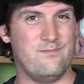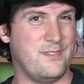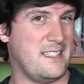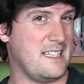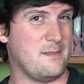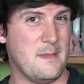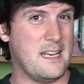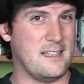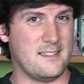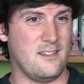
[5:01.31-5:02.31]
6
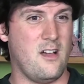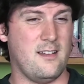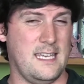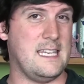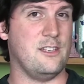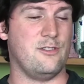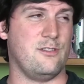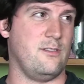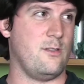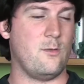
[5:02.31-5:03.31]
minutes long each,
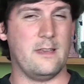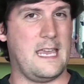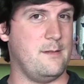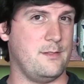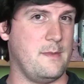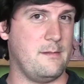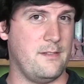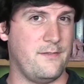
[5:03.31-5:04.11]
so the whole game is maybe